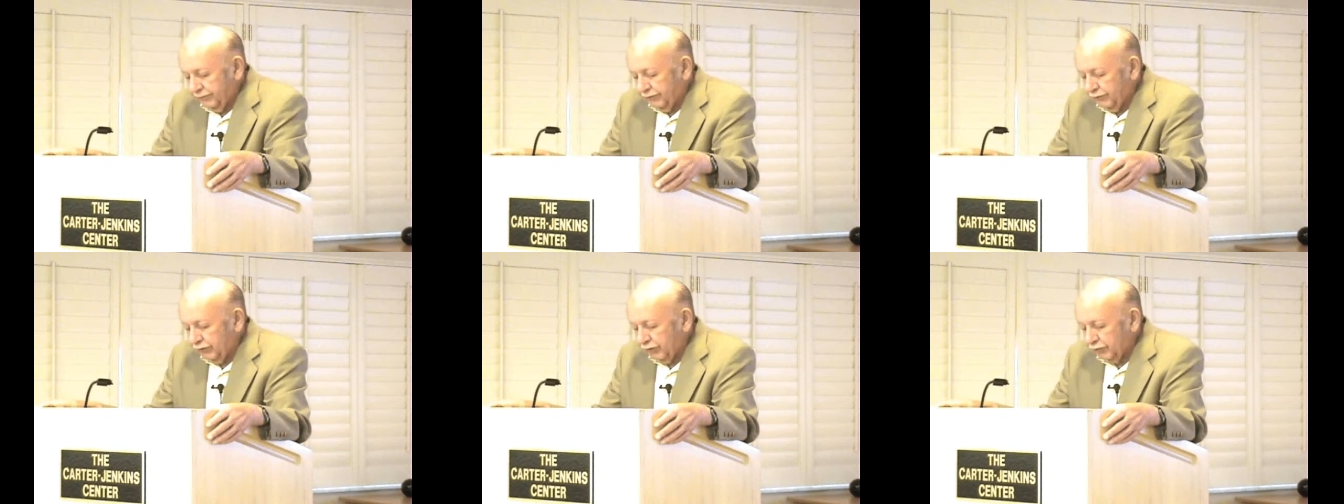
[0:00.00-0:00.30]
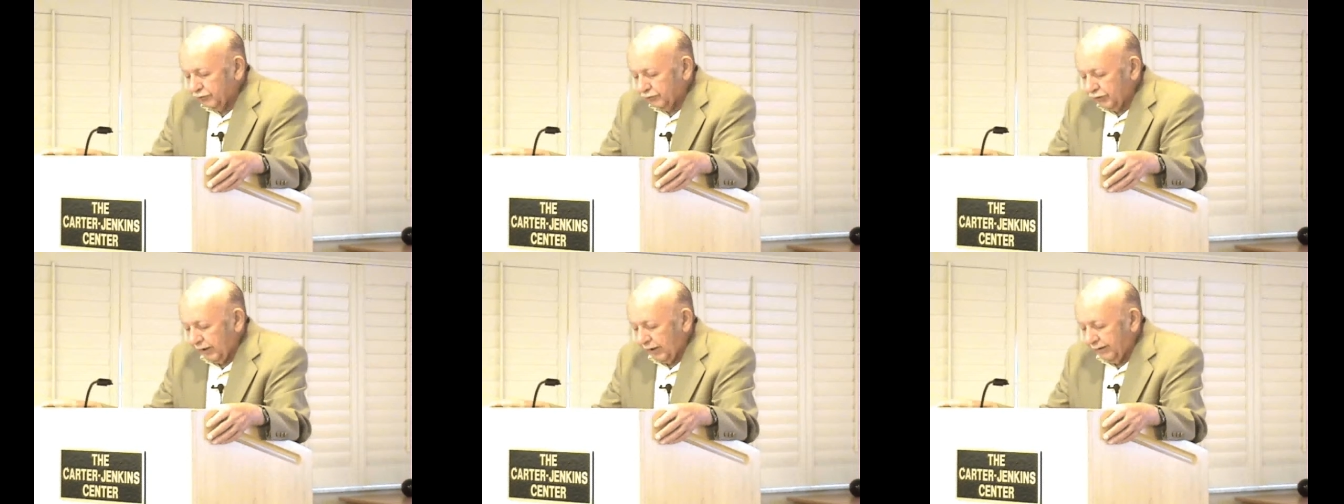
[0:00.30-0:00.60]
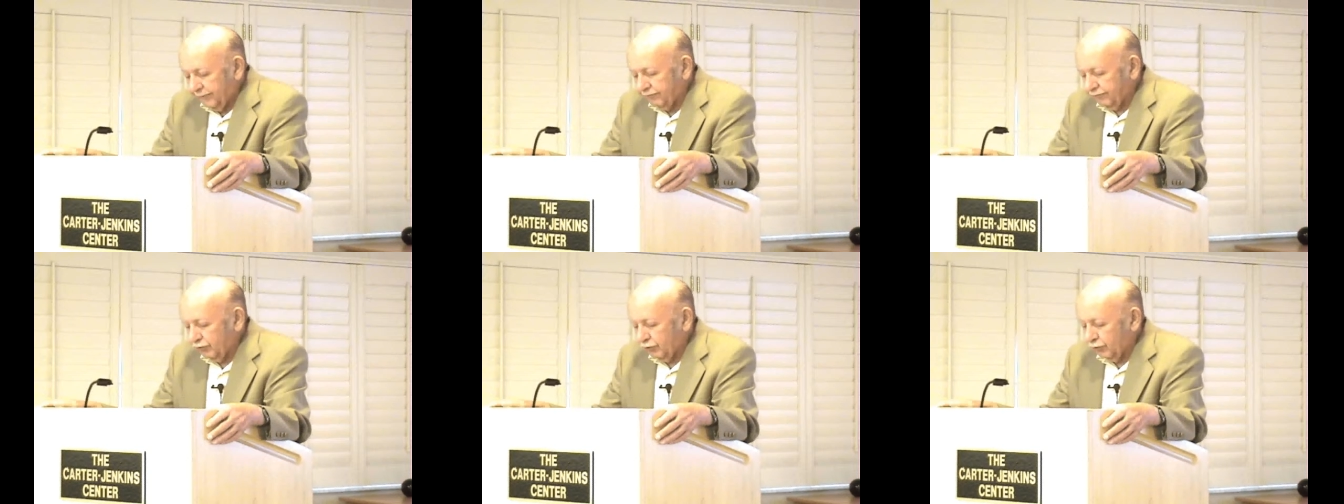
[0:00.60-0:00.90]
does
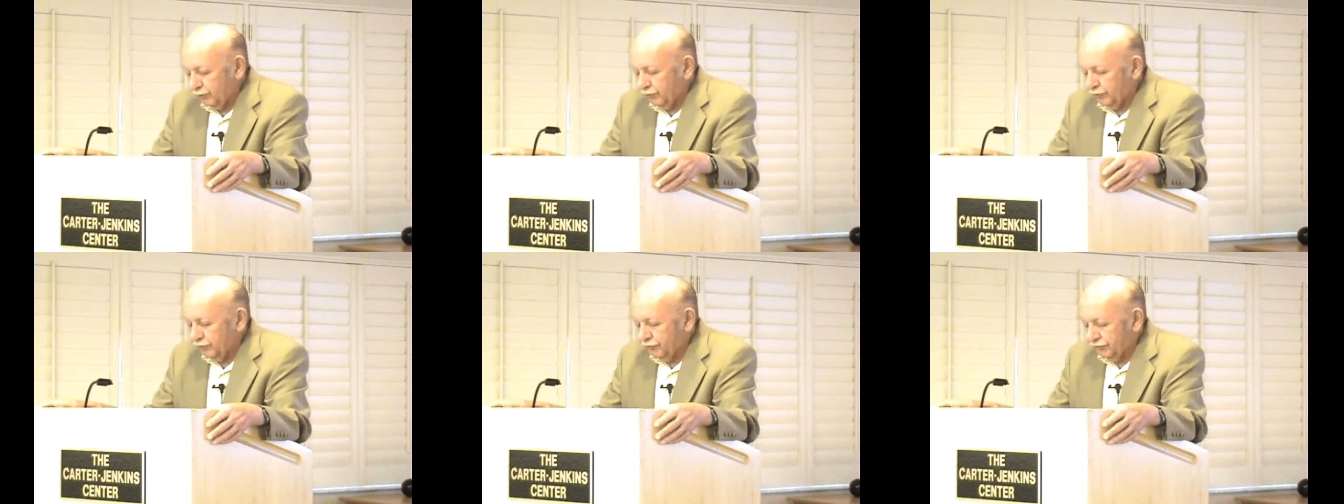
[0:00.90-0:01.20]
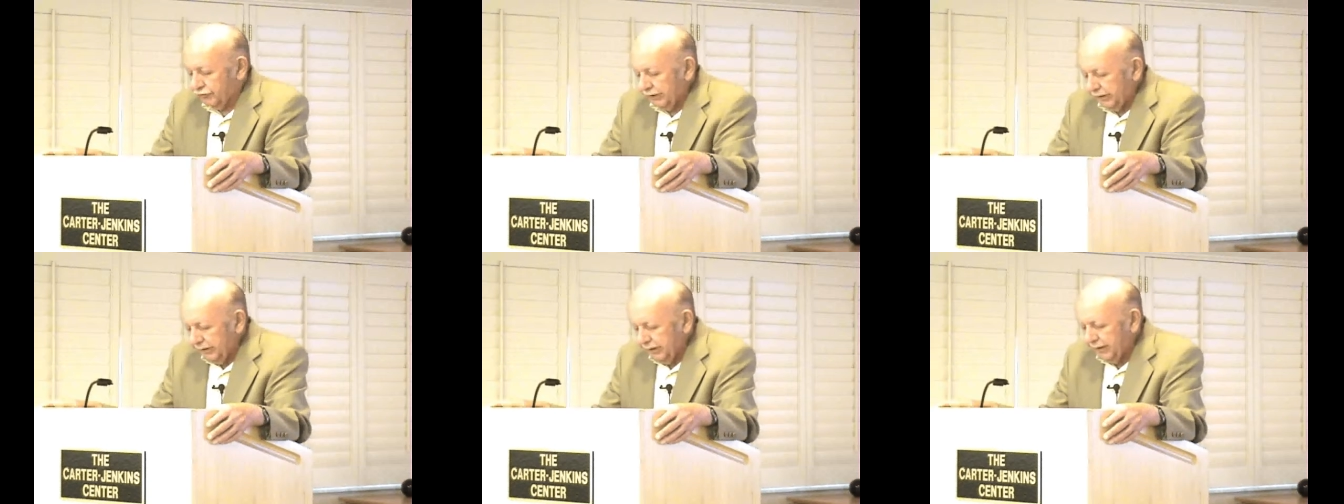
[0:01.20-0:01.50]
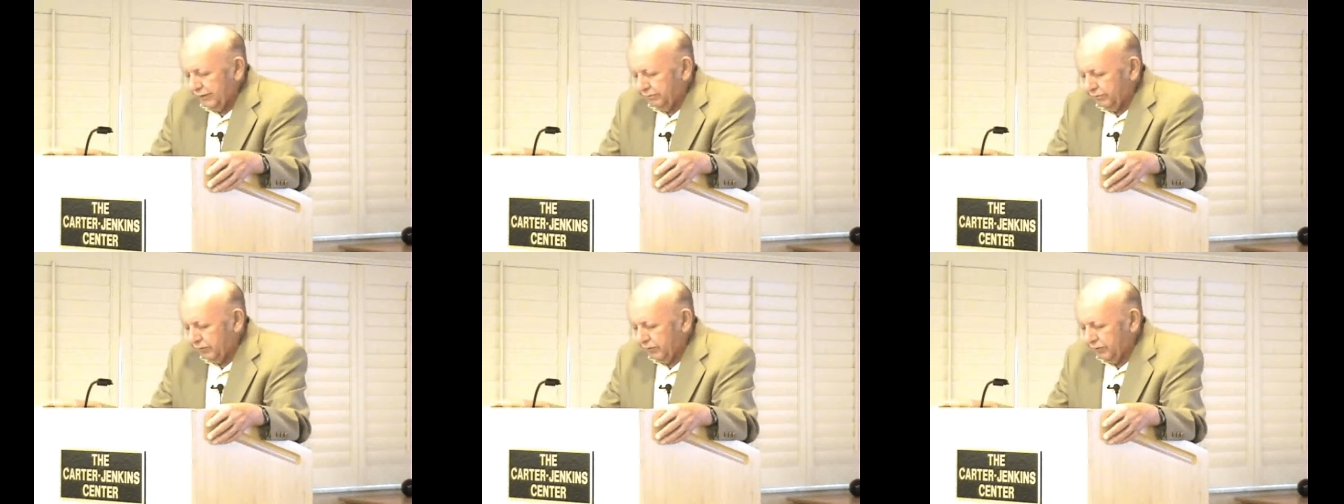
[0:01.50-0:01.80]
have
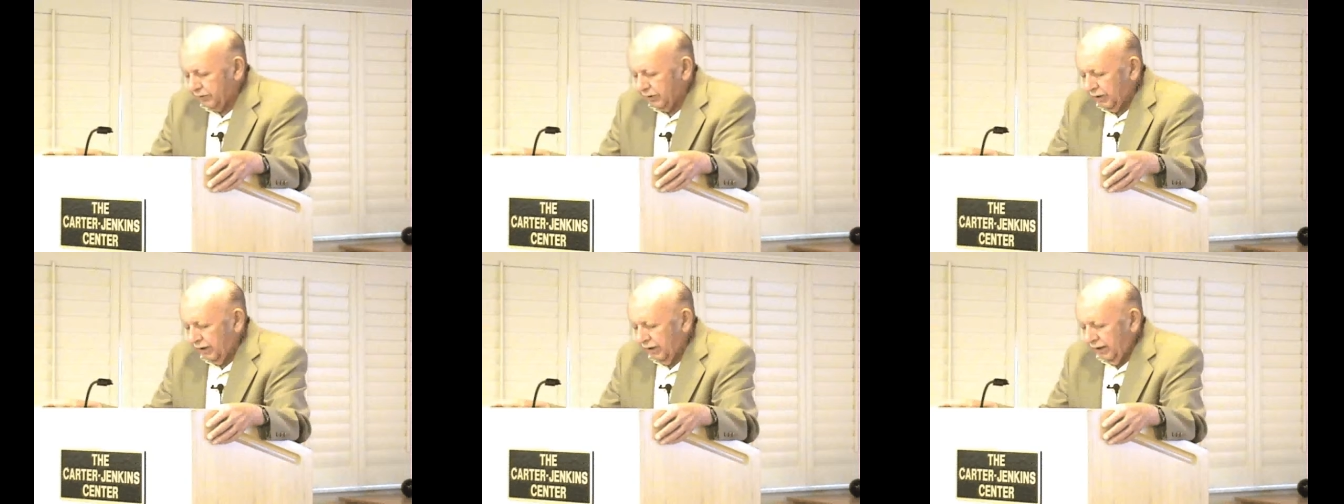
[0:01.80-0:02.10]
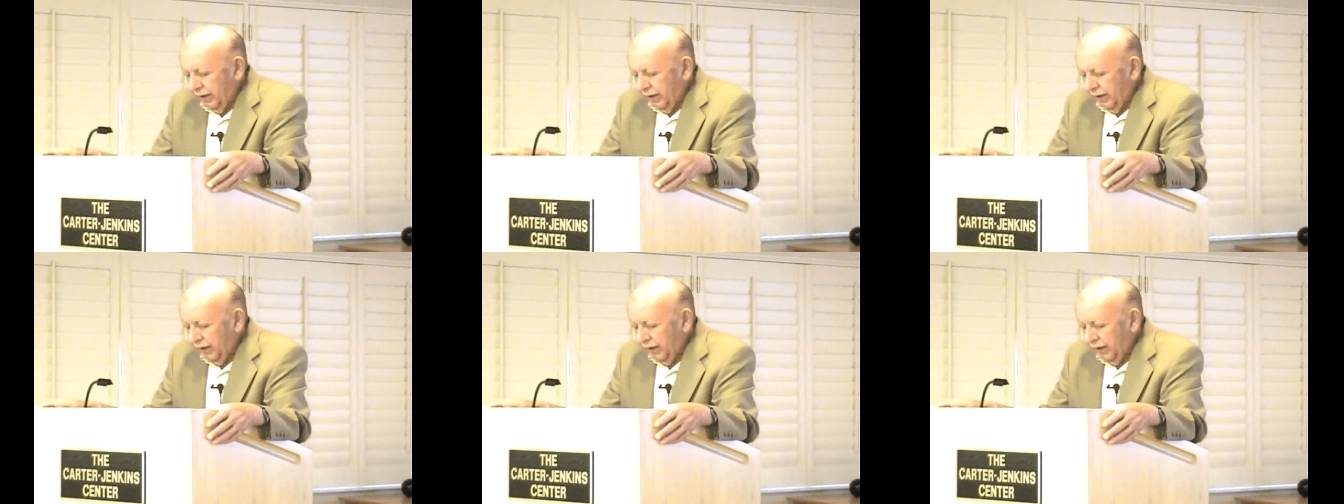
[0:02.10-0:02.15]
considerable